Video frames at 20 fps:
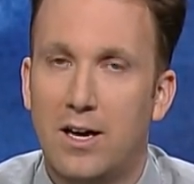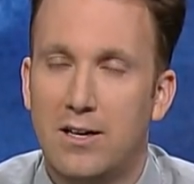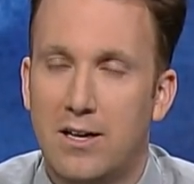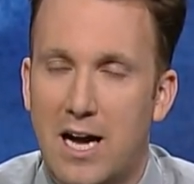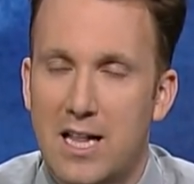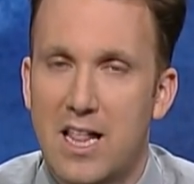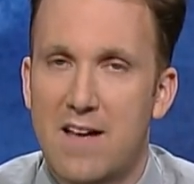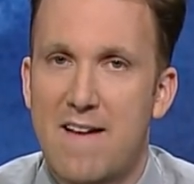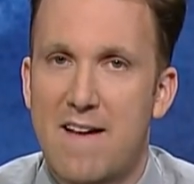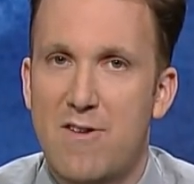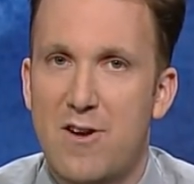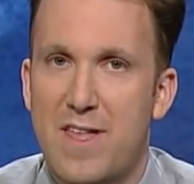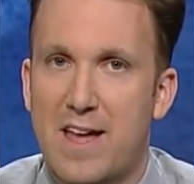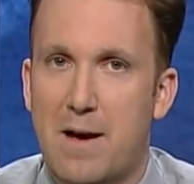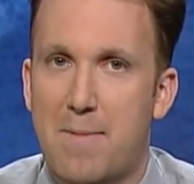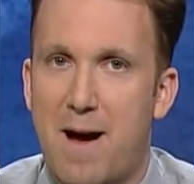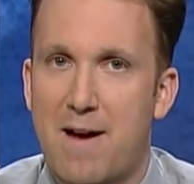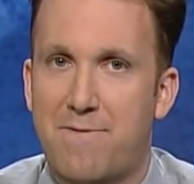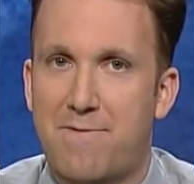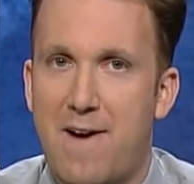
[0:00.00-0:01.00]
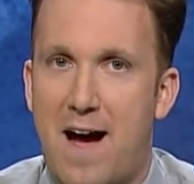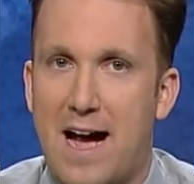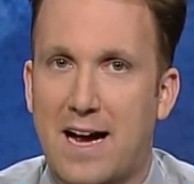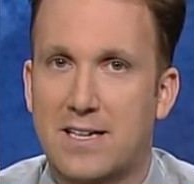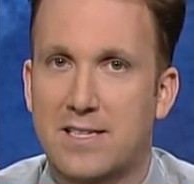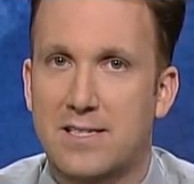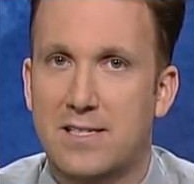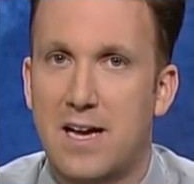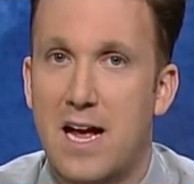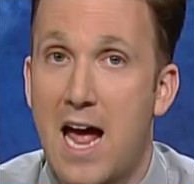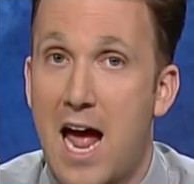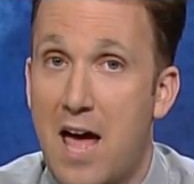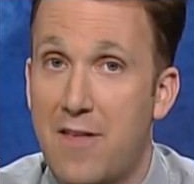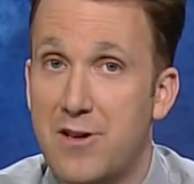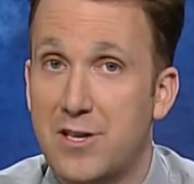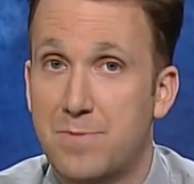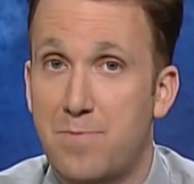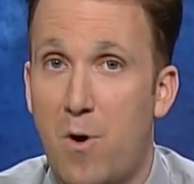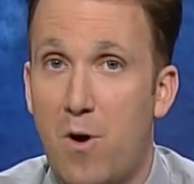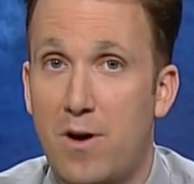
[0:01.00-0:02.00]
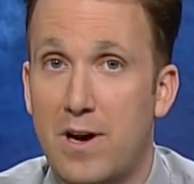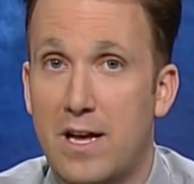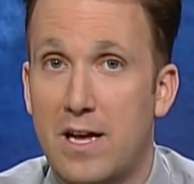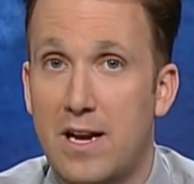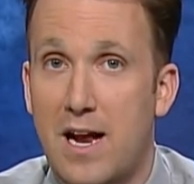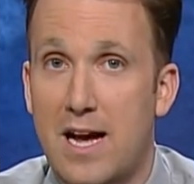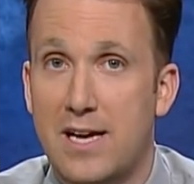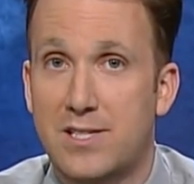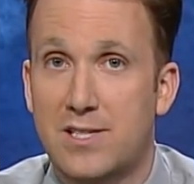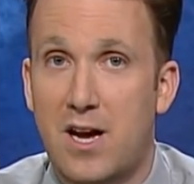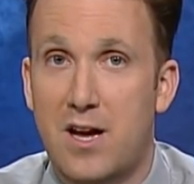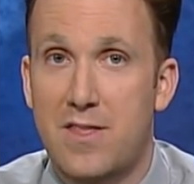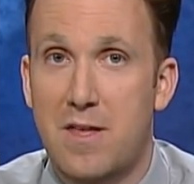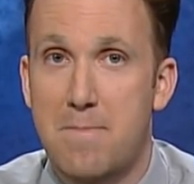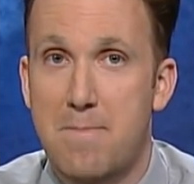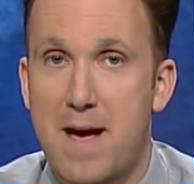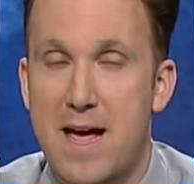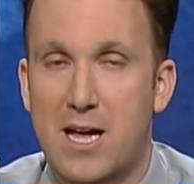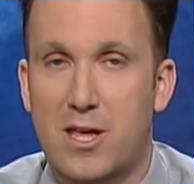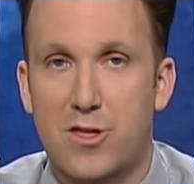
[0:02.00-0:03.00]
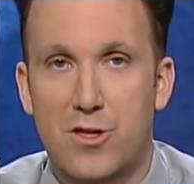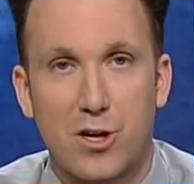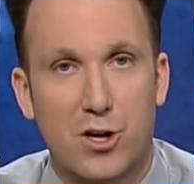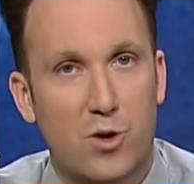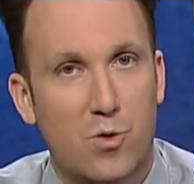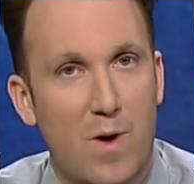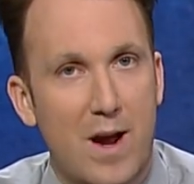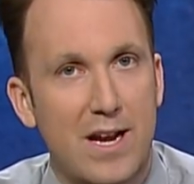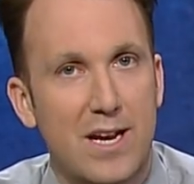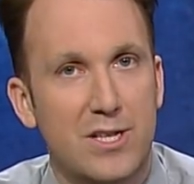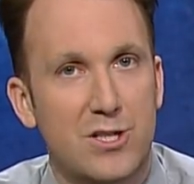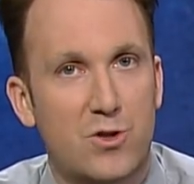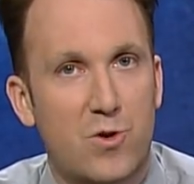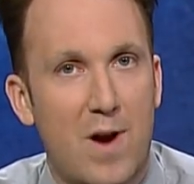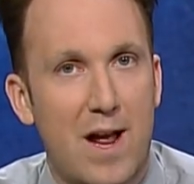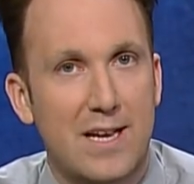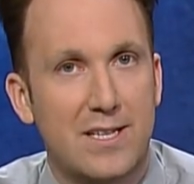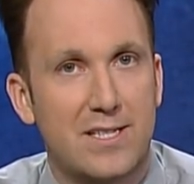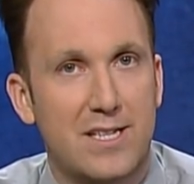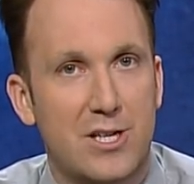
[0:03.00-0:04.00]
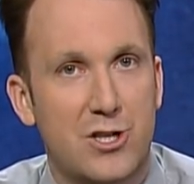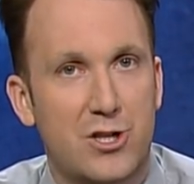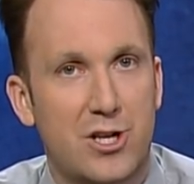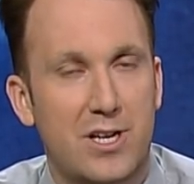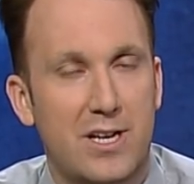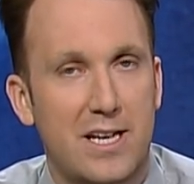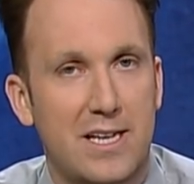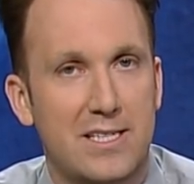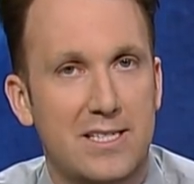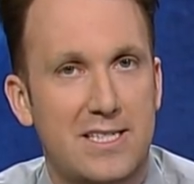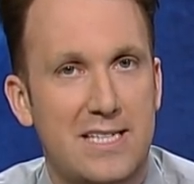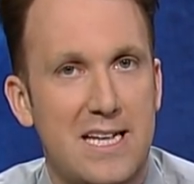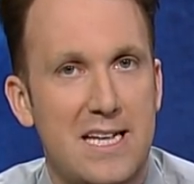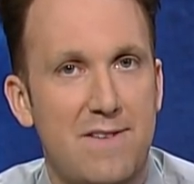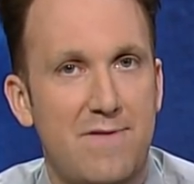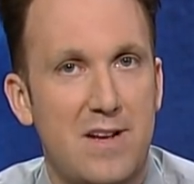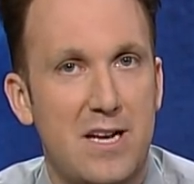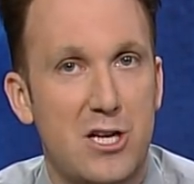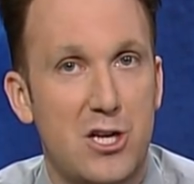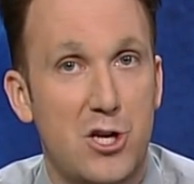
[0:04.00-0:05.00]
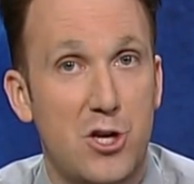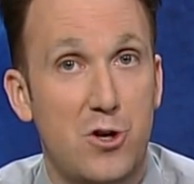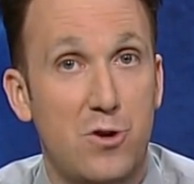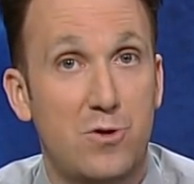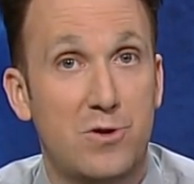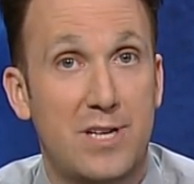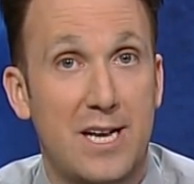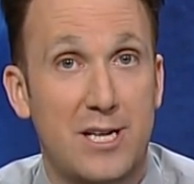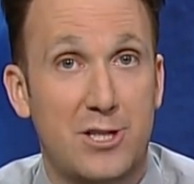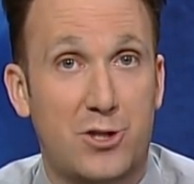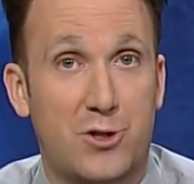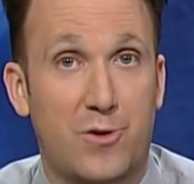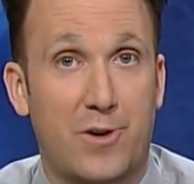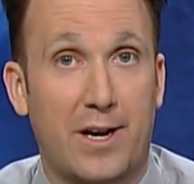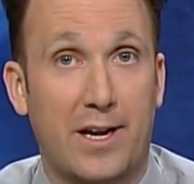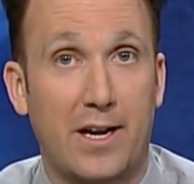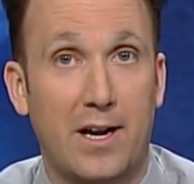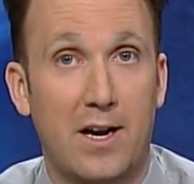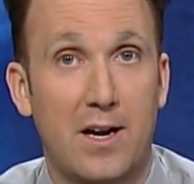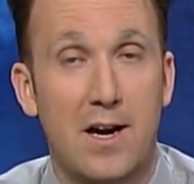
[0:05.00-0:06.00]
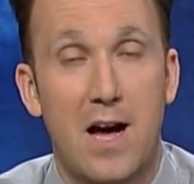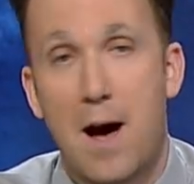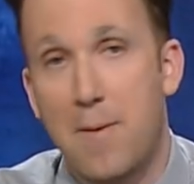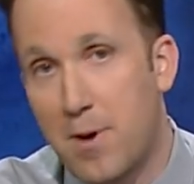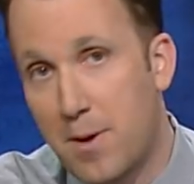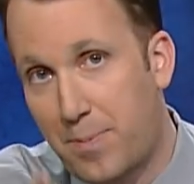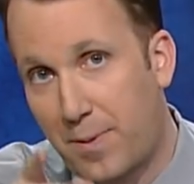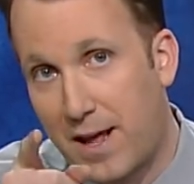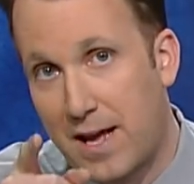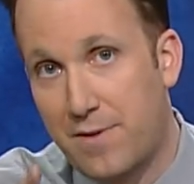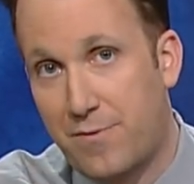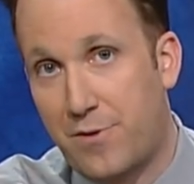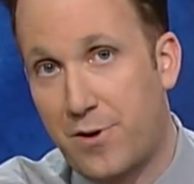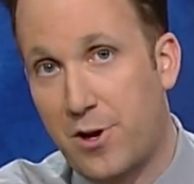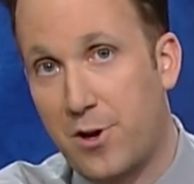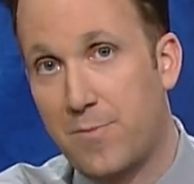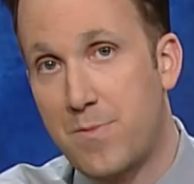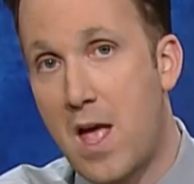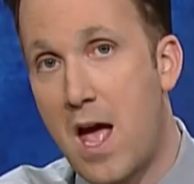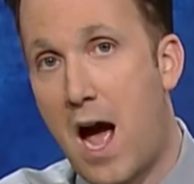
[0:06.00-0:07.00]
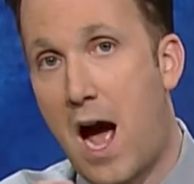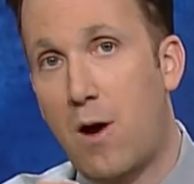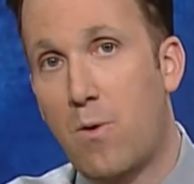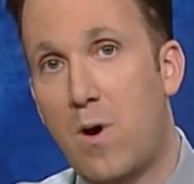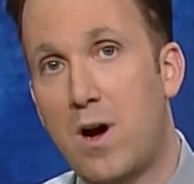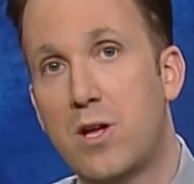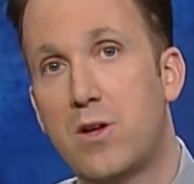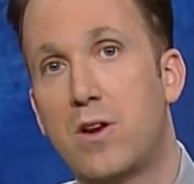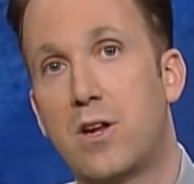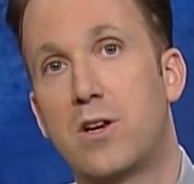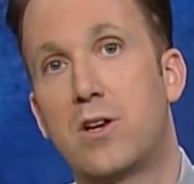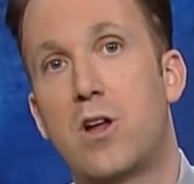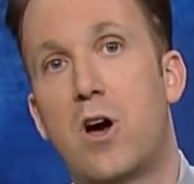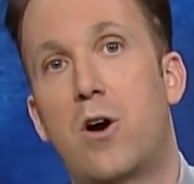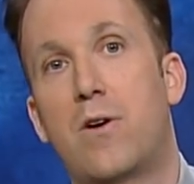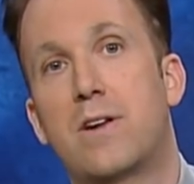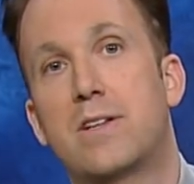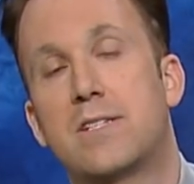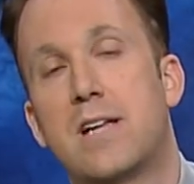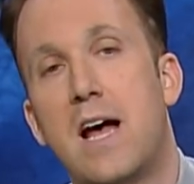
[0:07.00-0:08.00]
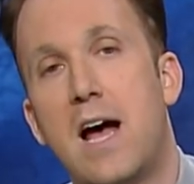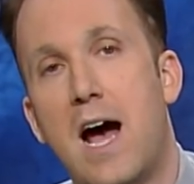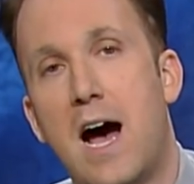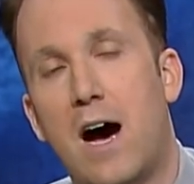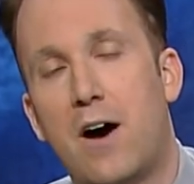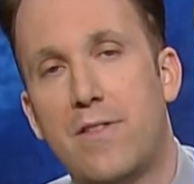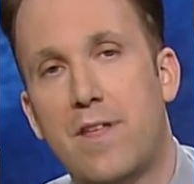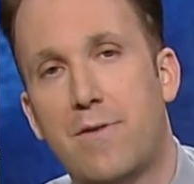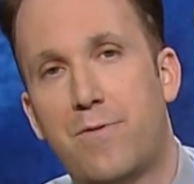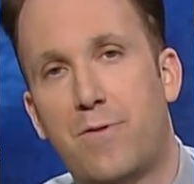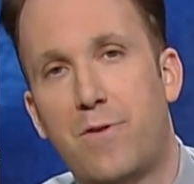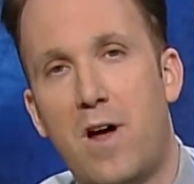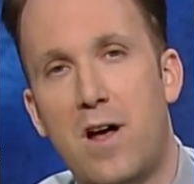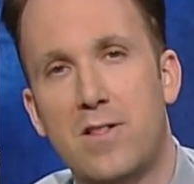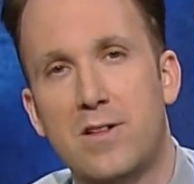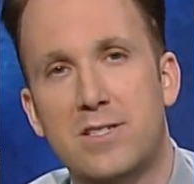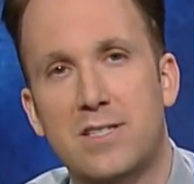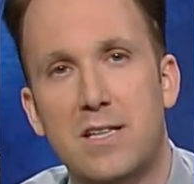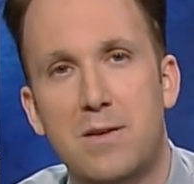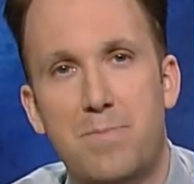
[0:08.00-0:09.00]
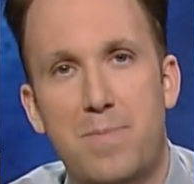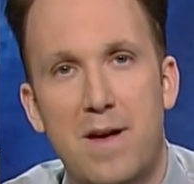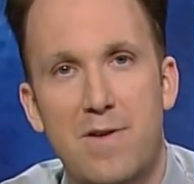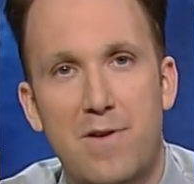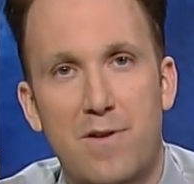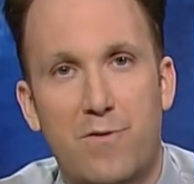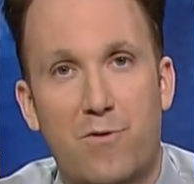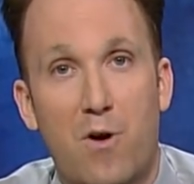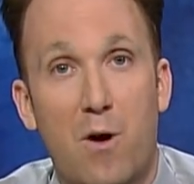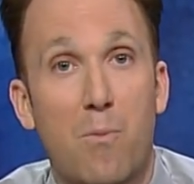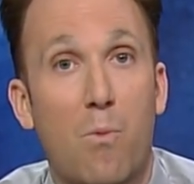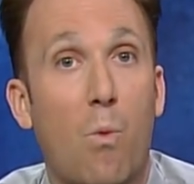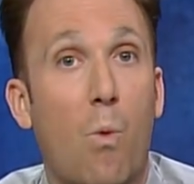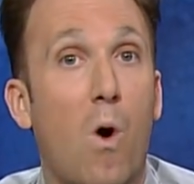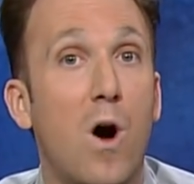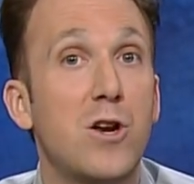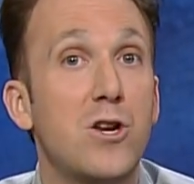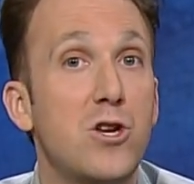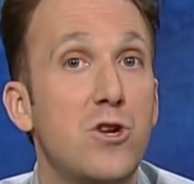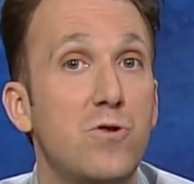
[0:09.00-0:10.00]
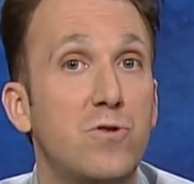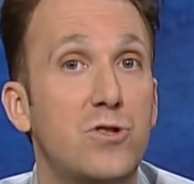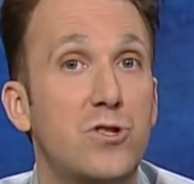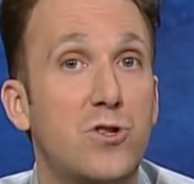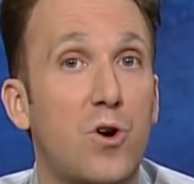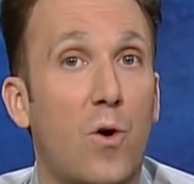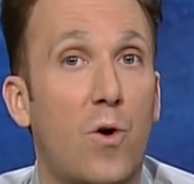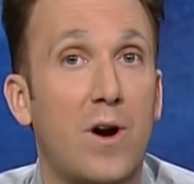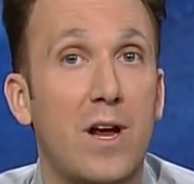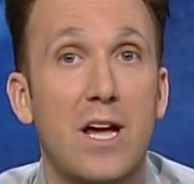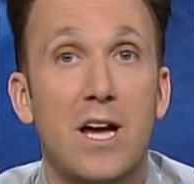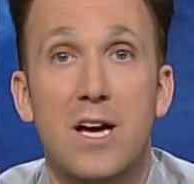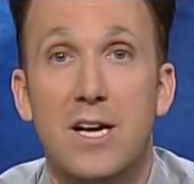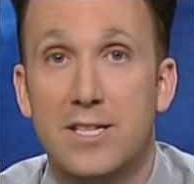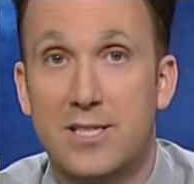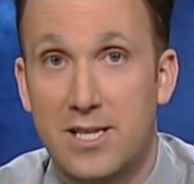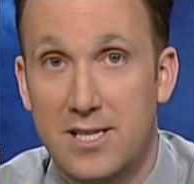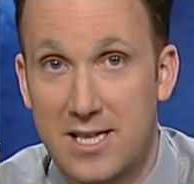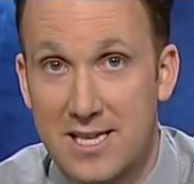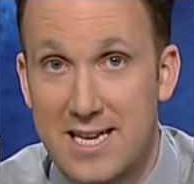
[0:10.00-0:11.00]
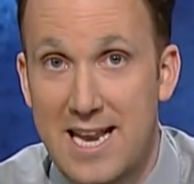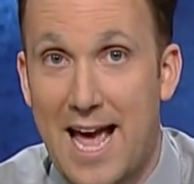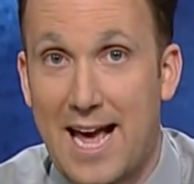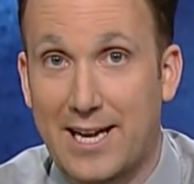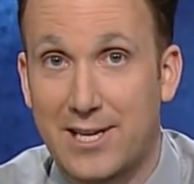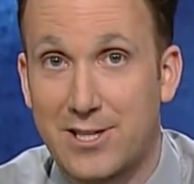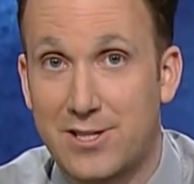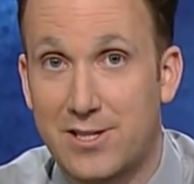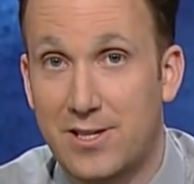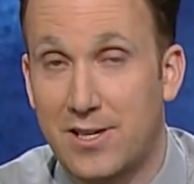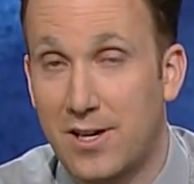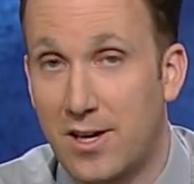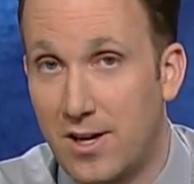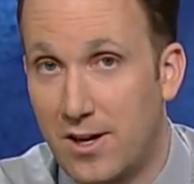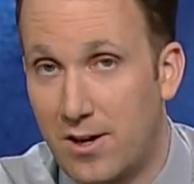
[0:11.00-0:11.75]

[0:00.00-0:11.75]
I love everything about Fox. And this morning, I saw them make the greatest transition in TV news history. I'm going to play it for you. I want you to notice how they flawlessly pivot from one news story to the next.